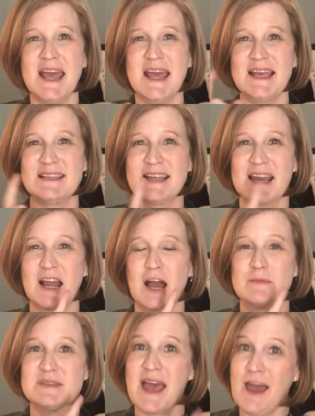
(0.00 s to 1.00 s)
is that it
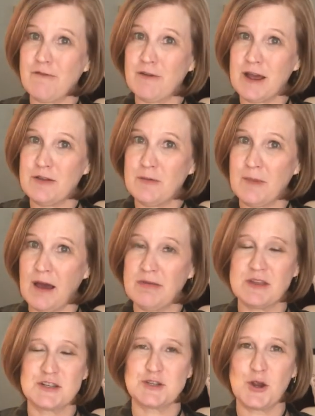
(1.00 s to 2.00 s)
comes every other
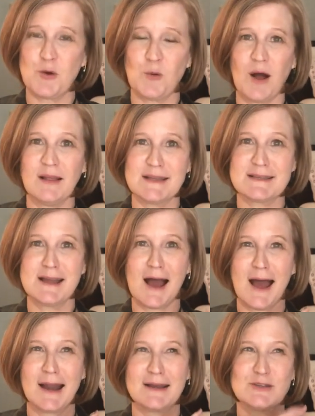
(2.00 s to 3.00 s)
month. So your wallet's
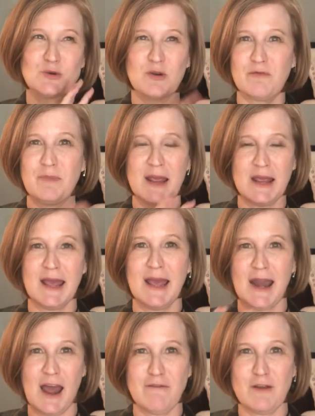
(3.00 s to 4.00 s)
not sort of being hit
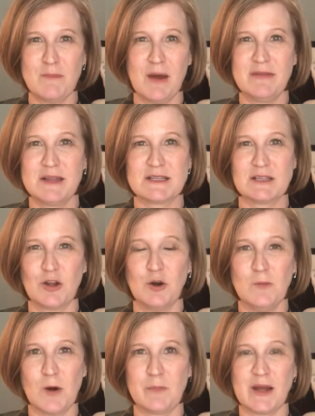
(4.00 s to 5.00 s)
every month. It's a little
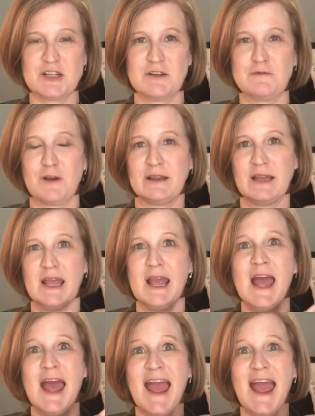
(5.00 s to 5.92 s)
more budget friendly.